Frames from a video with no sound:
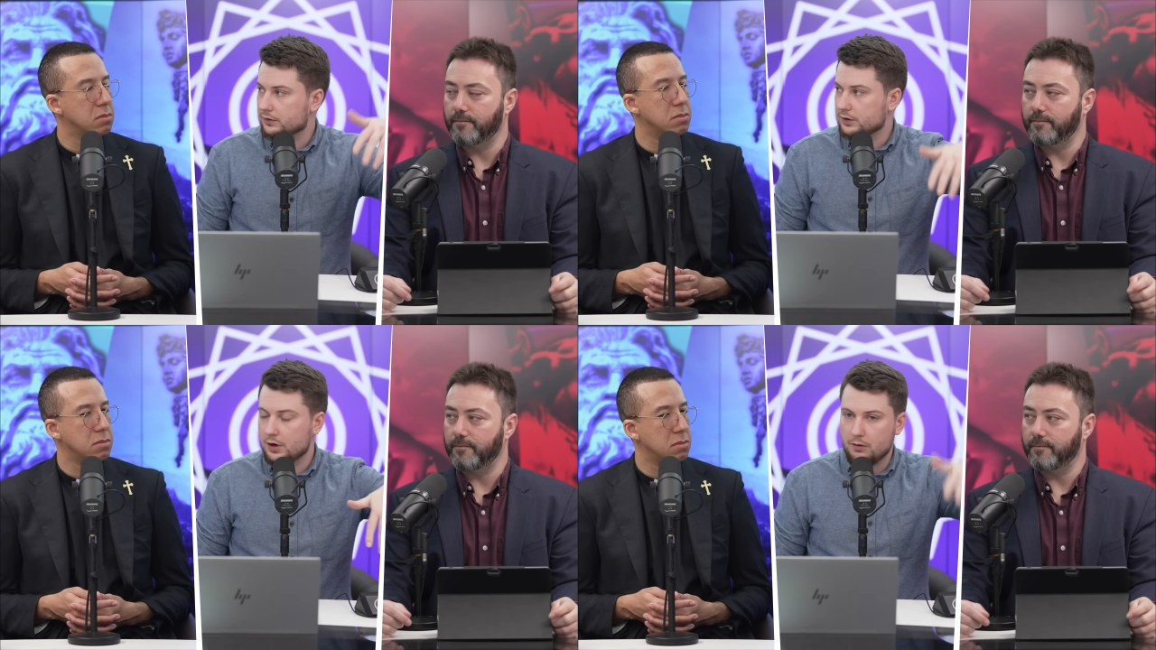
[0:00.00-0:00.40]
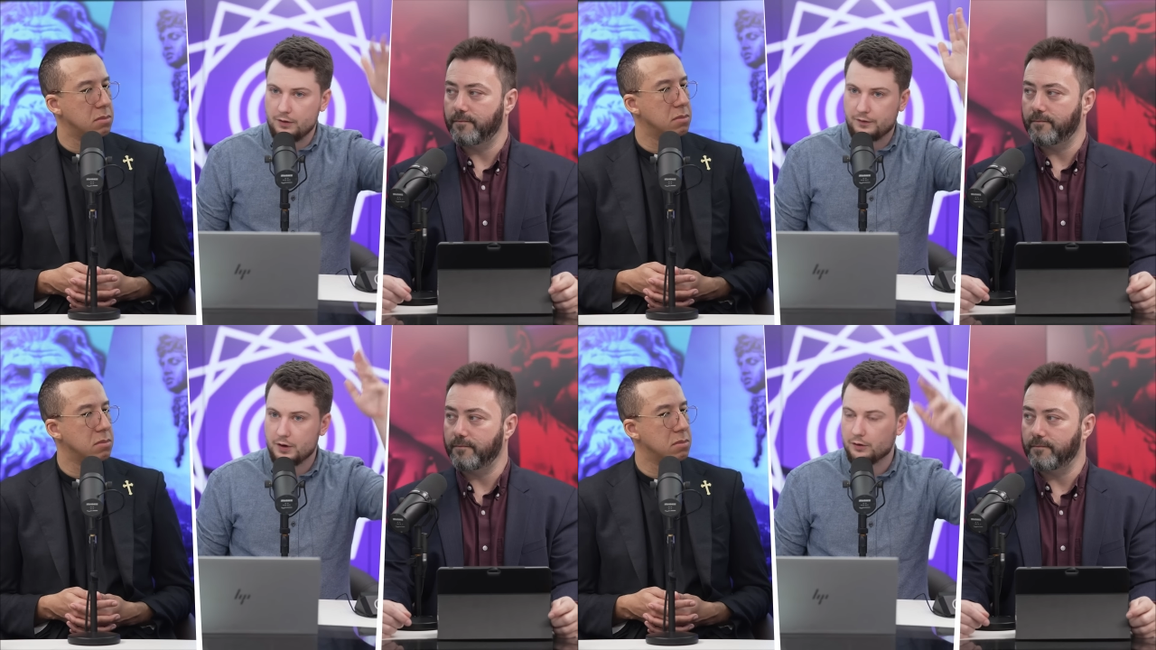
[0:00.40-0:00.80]
Speaker 1: There's
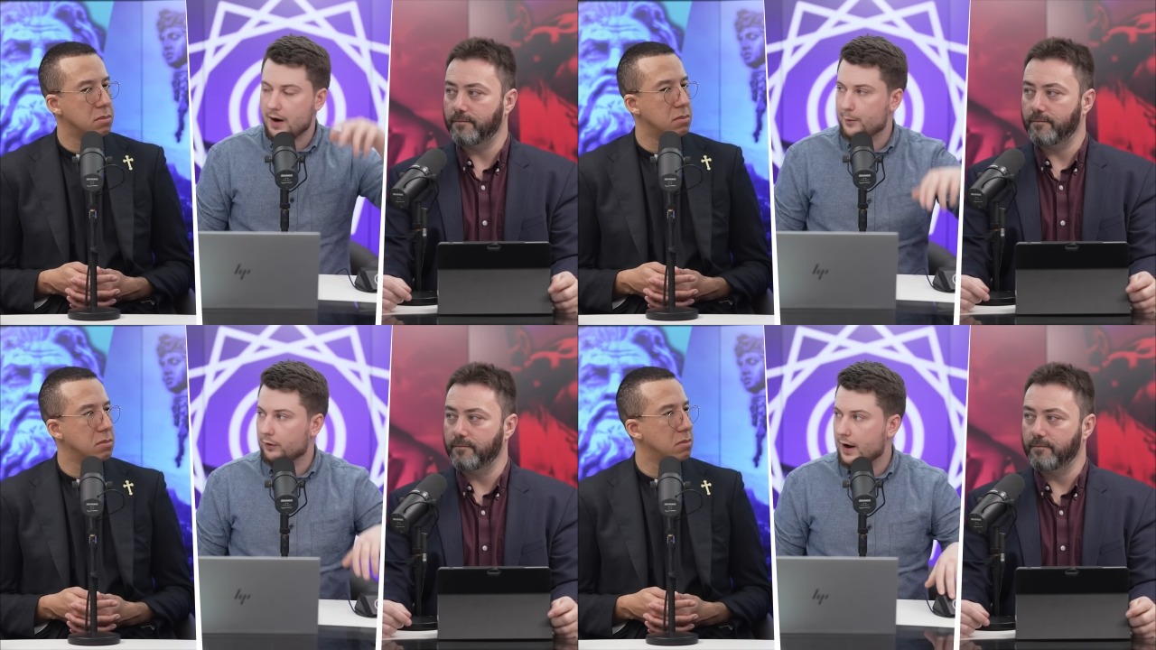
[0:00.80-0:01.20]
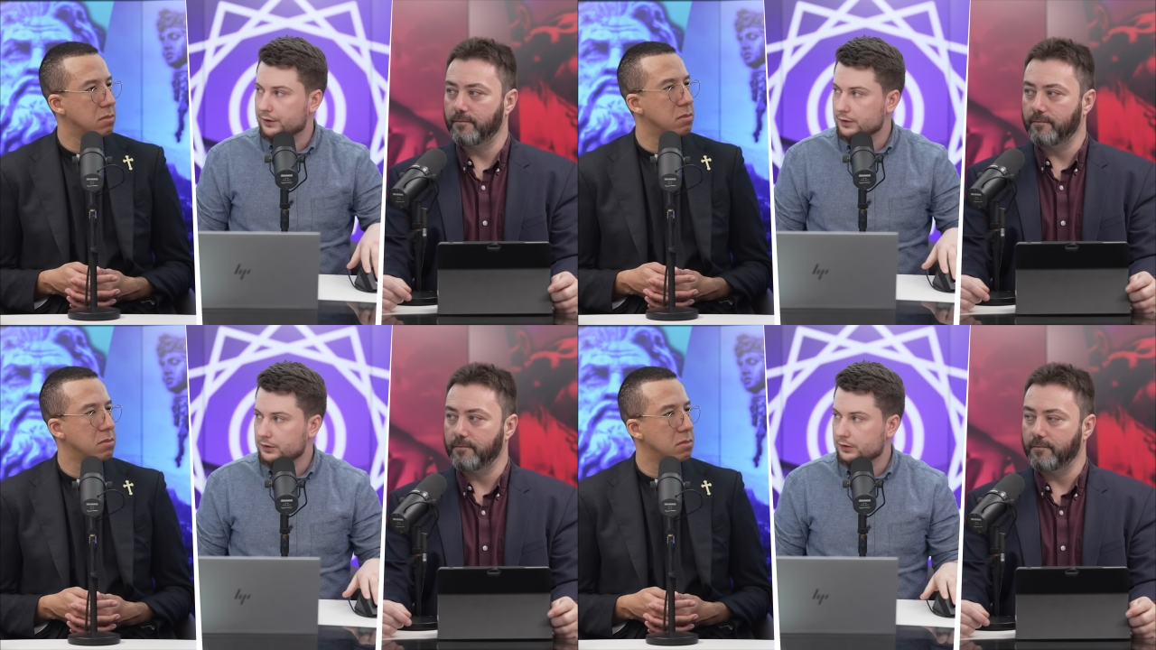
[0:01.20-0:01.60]
no further
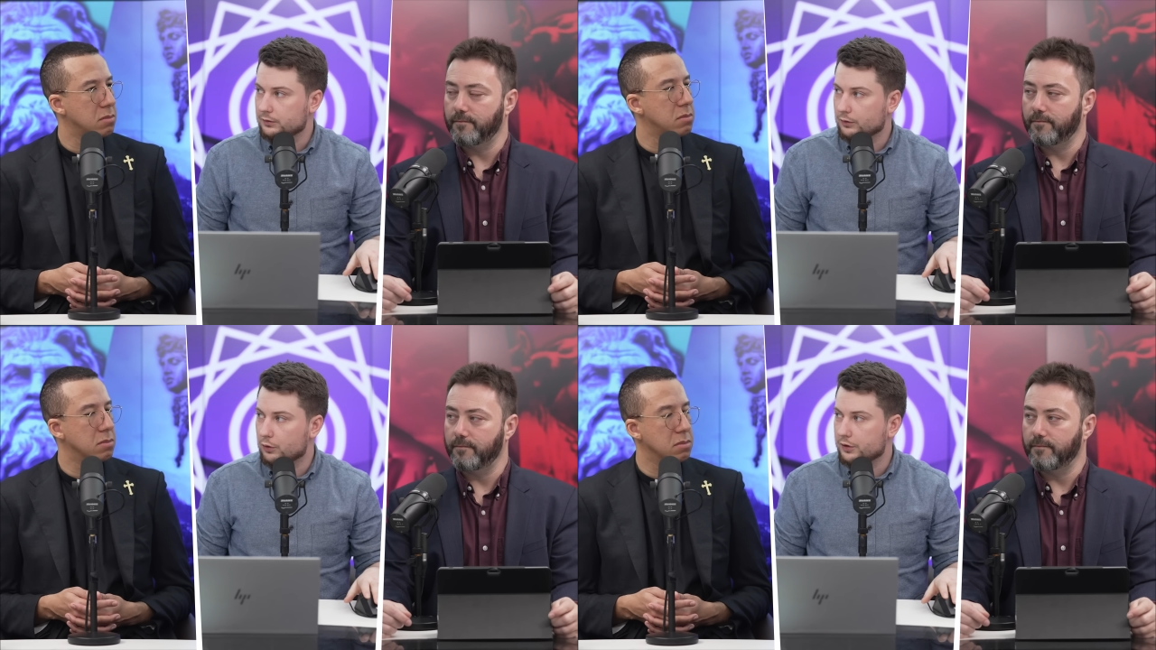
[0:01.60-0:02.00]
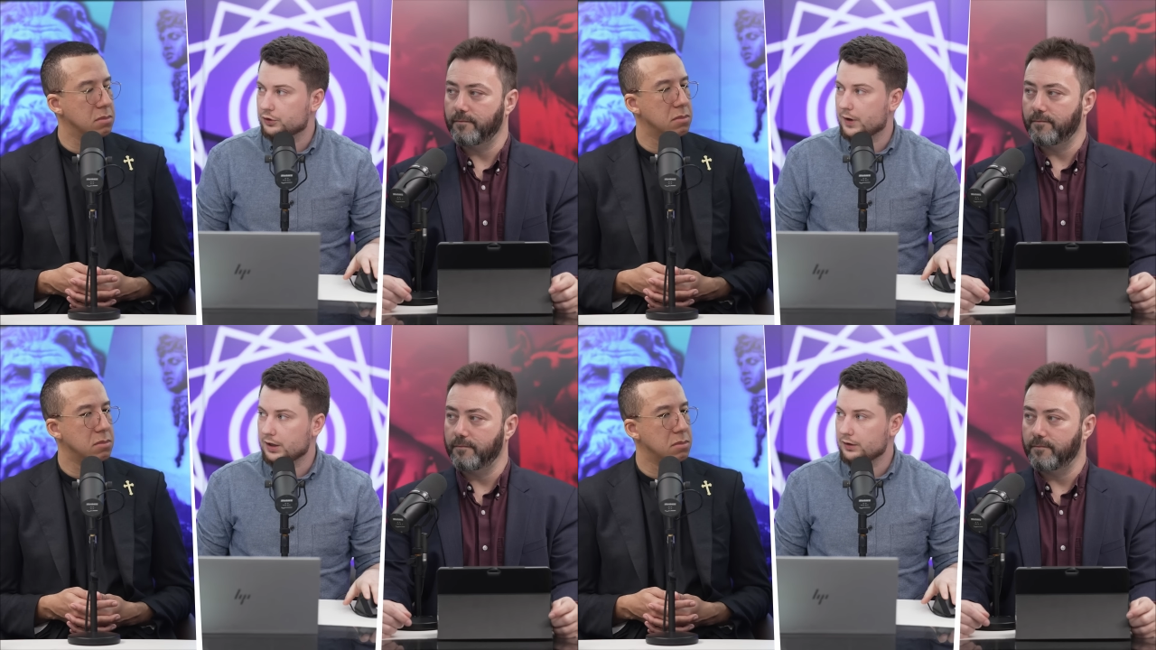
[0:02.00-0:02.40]
apparatus
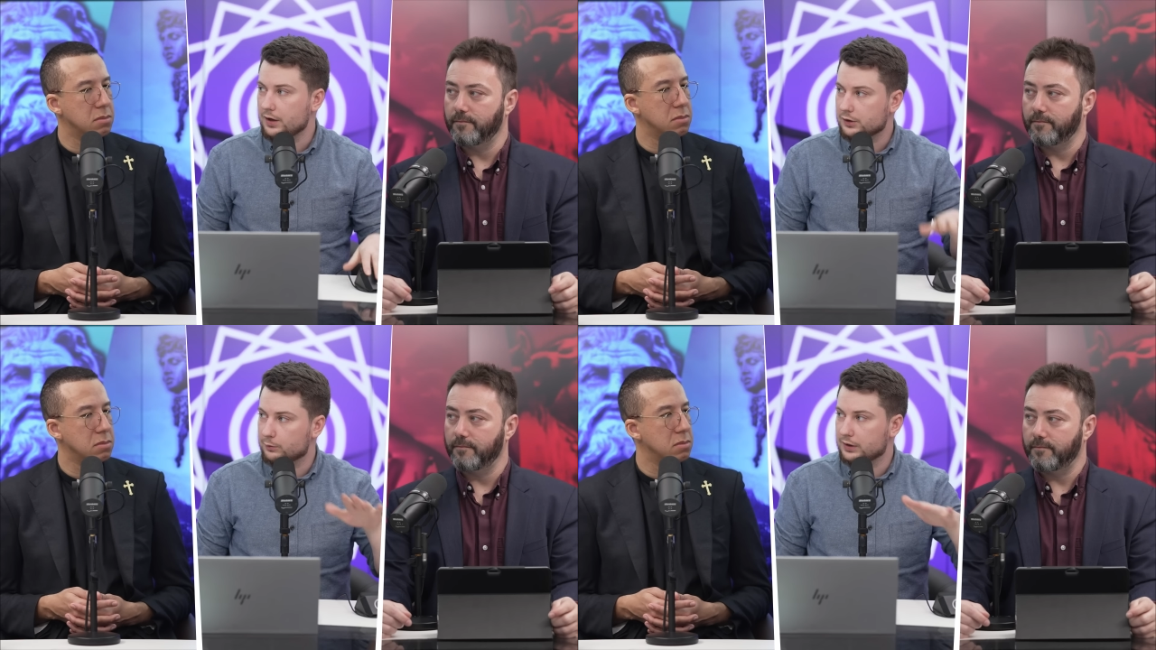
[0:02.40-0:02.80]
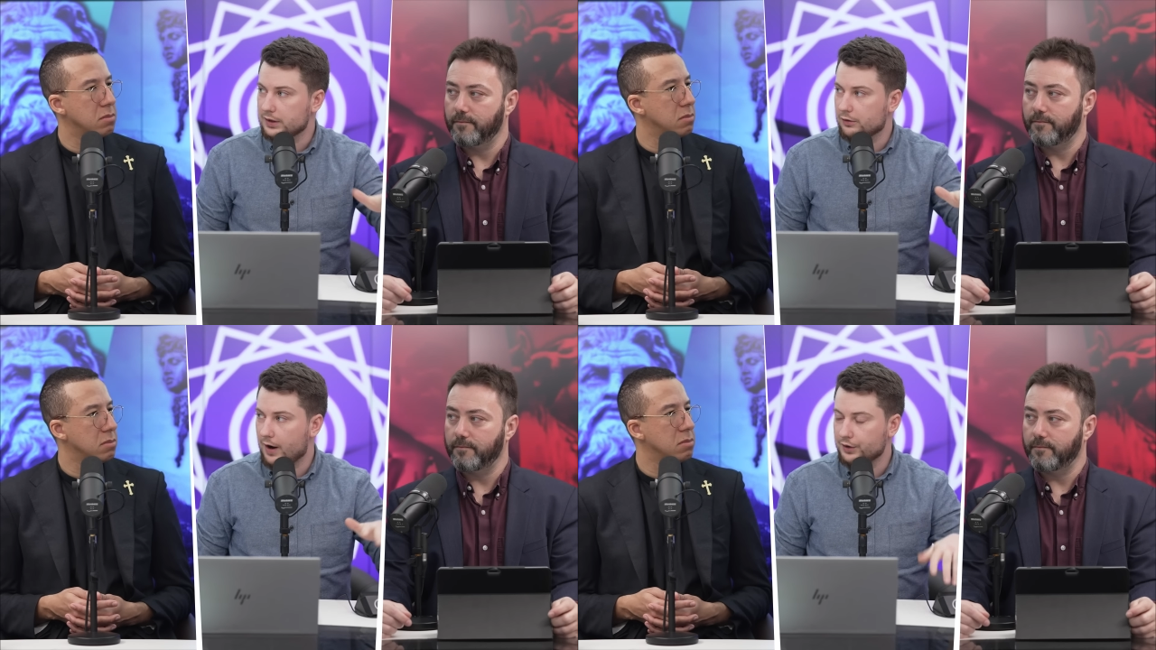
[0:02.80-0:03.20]
orchestrating that. It's
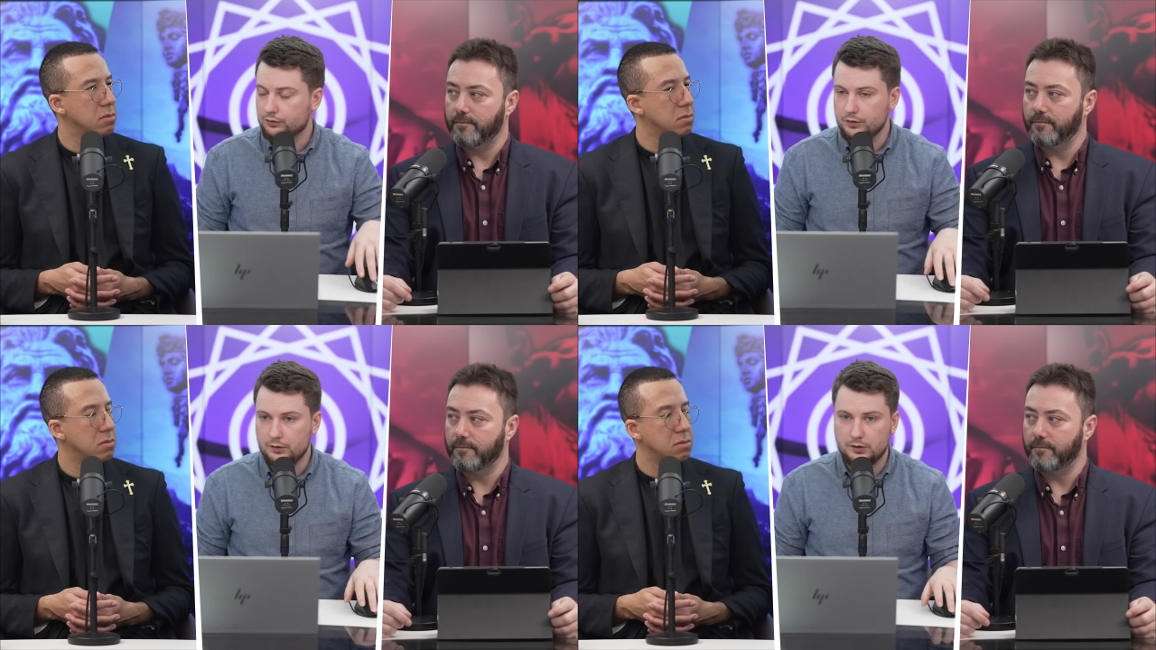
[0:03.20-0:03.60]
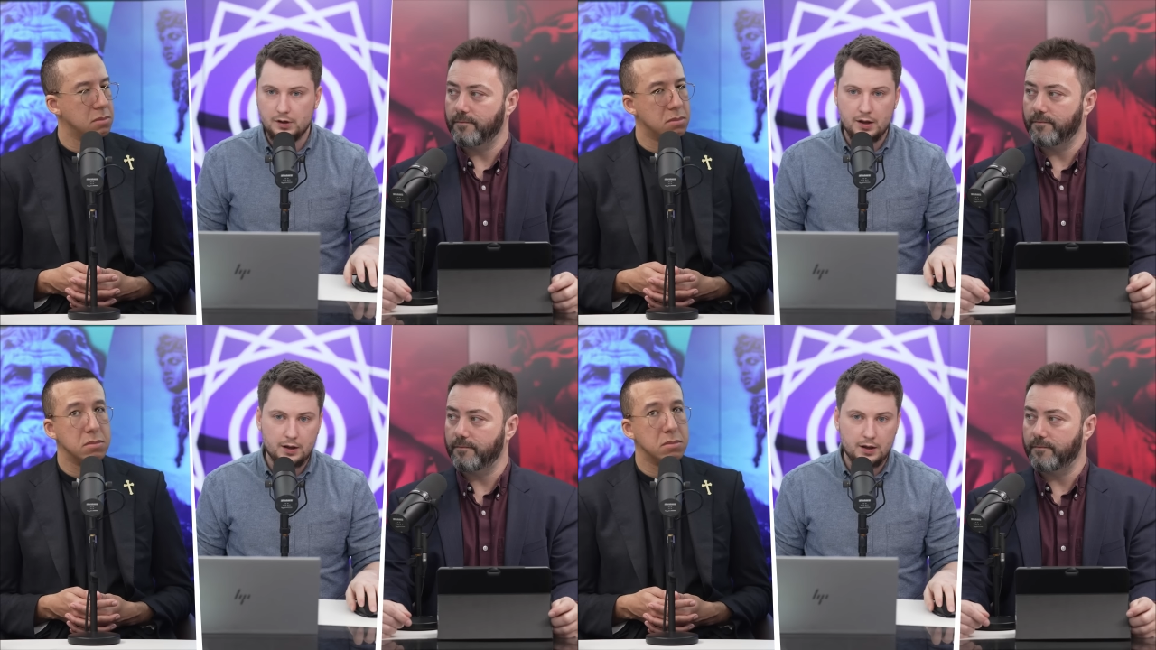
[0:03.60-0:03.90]
completely grassroots.